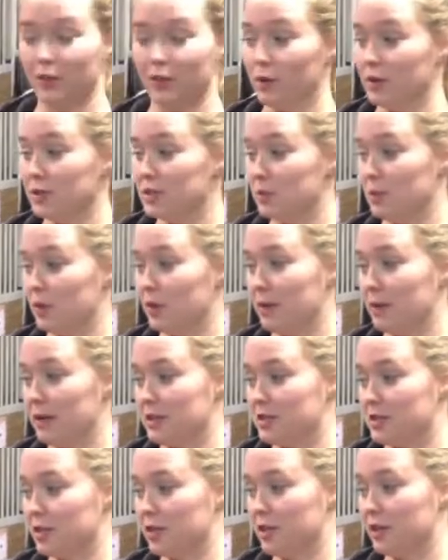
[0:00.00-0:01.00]
You also want to make
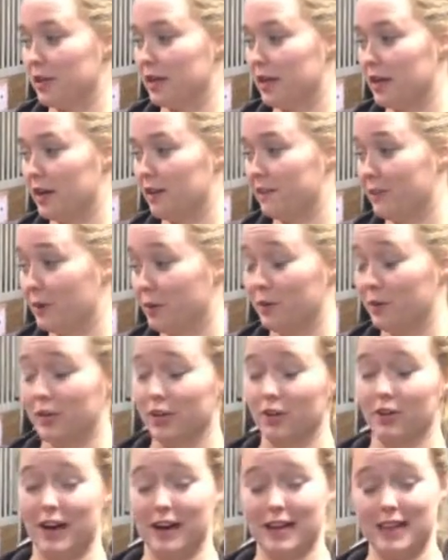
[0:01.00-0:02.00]
sure that if you don't
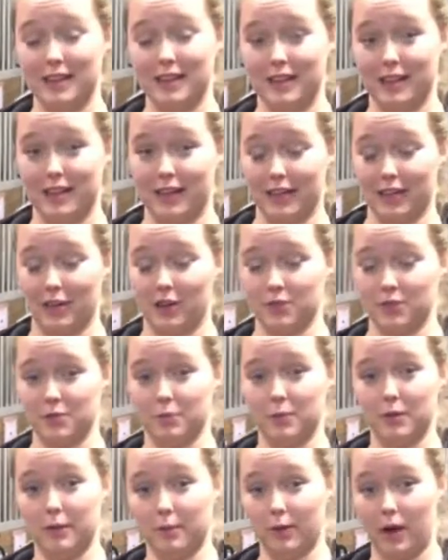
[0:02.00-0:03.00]
hear anything, that can also
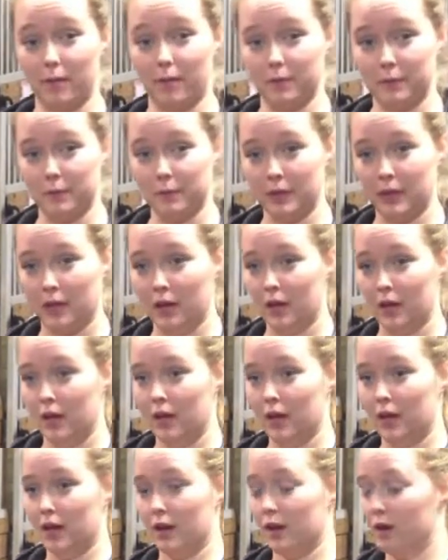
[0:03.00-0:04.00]
be a problem.
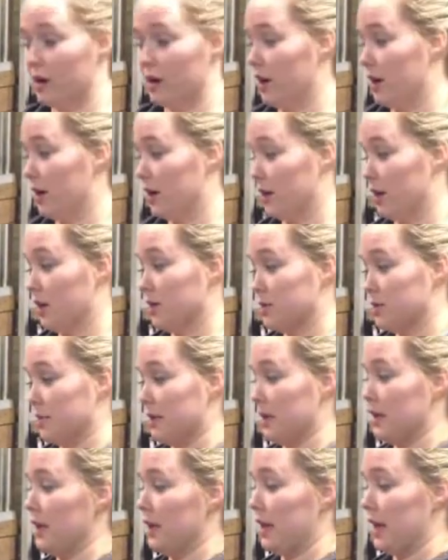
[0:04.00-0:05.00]
It can also be
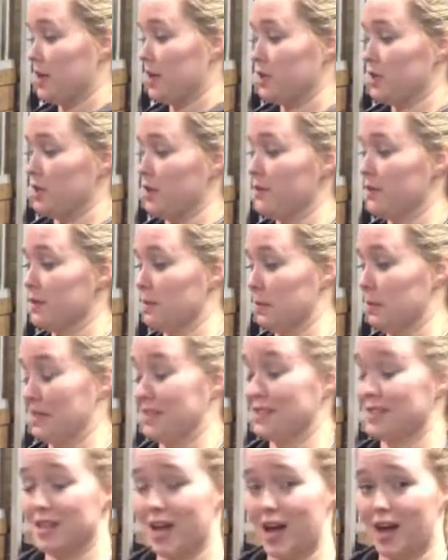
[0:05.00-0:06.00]
an indication of something
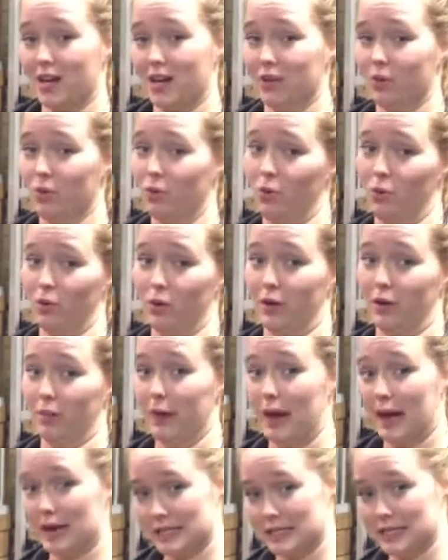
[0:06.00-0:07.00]
stuck or
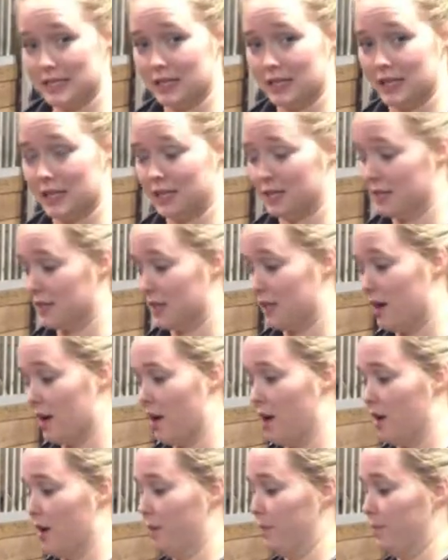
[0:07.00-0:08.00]
impacted in his
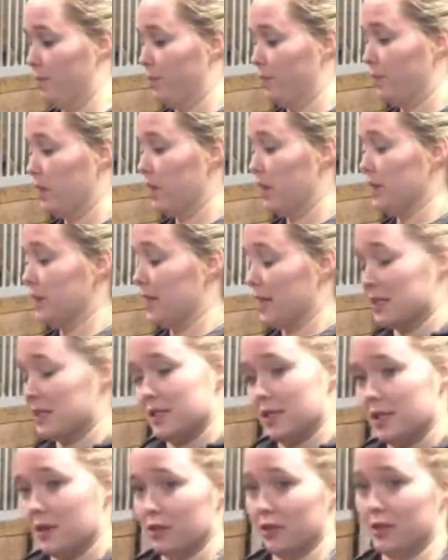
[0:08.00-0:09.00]

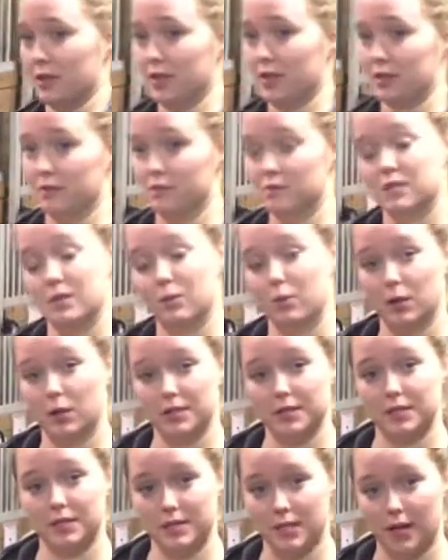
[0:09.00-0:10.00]
intestine or somewhere
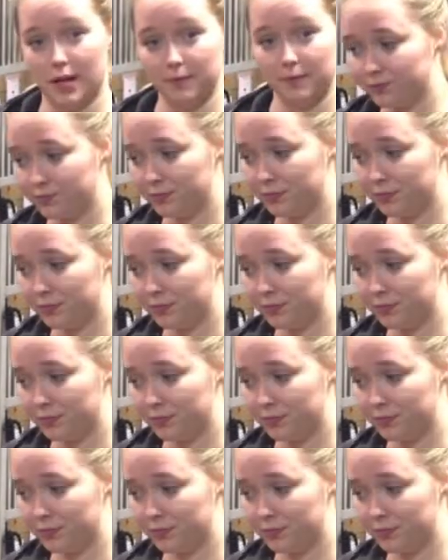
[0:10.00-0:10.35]
else in his gut.